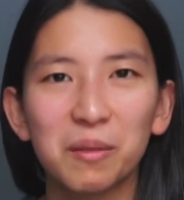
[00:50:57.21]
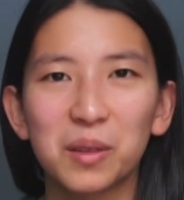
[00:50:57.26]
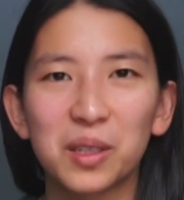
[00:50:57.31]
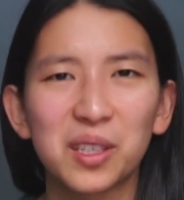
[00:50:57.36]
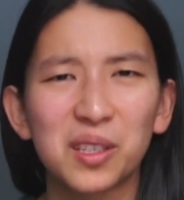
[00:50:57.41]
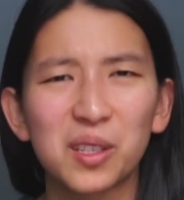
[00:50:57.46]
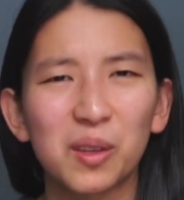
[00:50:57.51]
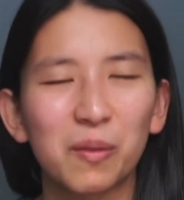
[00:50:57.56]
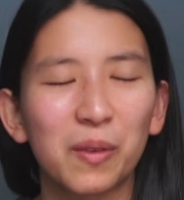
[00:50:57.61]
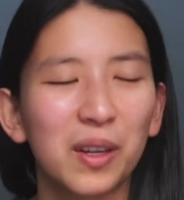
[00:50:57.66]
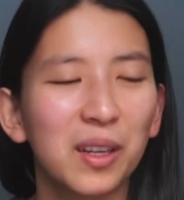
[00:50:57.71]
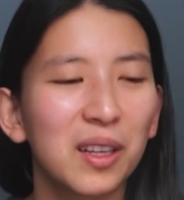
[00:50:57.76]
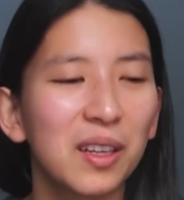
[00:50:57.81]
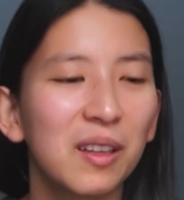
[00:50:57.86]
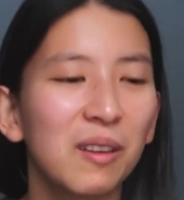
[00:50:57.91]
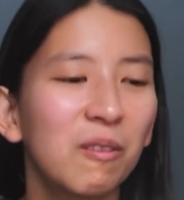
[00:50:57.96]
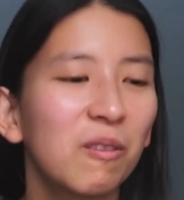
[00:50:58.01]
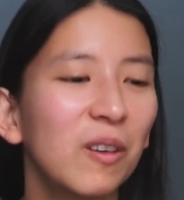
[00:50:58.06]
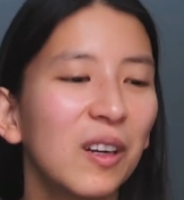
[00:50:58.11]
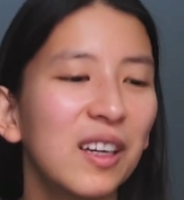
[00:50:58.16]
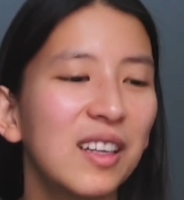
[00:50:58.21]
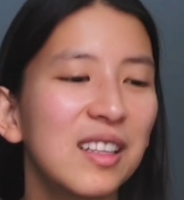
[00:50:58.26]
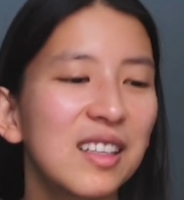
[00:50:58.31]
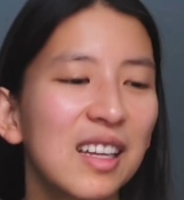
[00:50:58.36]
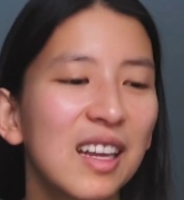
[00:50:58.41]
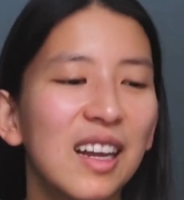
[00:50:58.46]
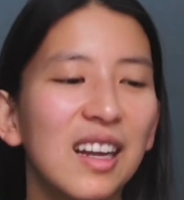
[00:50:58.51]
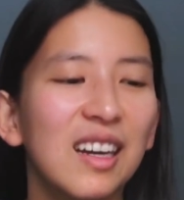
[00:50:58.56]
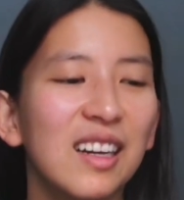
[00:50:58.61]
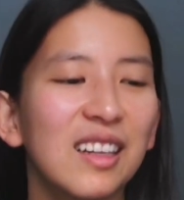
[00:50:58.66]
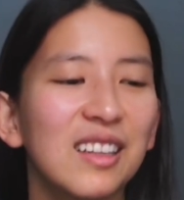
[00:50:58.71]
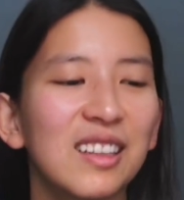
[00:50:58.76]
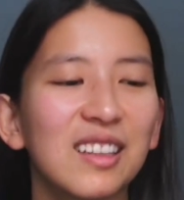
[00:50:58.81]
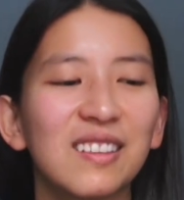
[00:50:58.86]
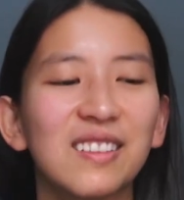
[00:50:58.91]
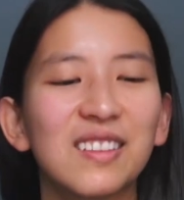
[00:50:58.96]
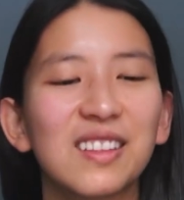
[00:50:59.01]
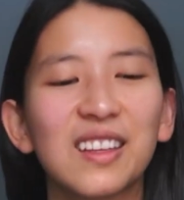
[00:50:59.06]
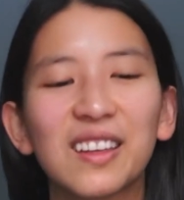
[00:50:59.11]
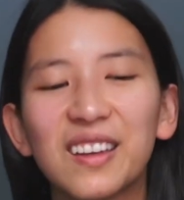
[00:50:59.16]
Which is a funny phrase. And
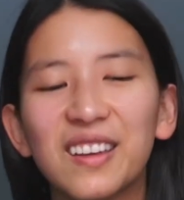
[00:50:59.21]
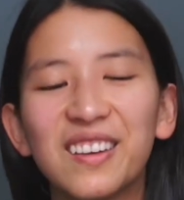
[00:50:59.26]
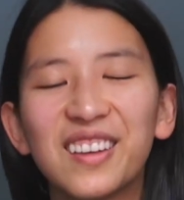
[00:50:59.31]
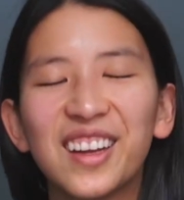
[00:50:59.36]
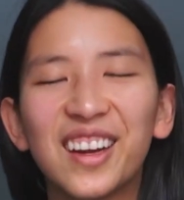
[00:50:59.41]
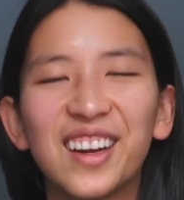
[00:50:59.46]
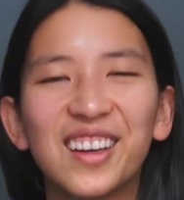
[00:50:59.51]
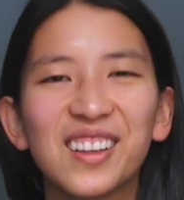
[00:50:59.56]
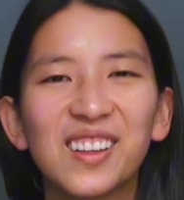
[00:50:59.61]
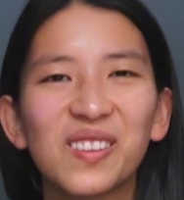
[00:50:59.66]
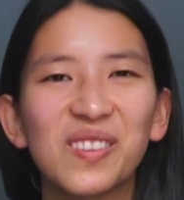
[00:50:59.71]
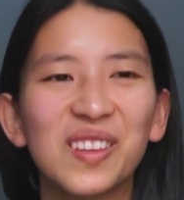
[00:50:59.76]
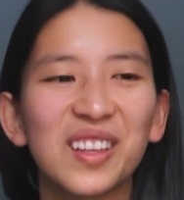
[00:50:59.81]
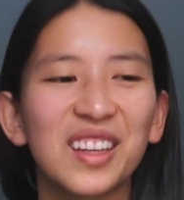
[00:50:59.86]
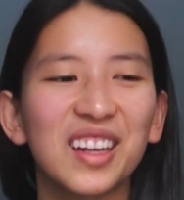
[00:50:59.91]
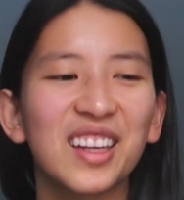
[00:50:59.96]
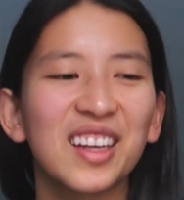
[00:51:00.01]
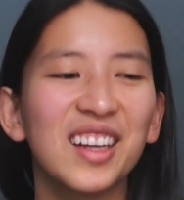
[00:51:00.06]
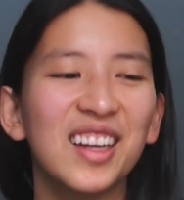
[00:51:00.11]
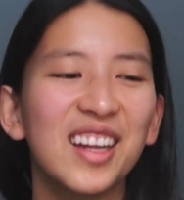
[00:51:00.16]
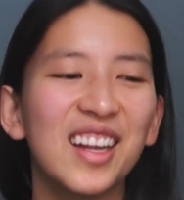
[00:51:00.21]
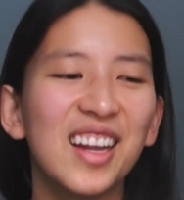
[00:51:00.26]
I was like, oh yeah, I love knitting.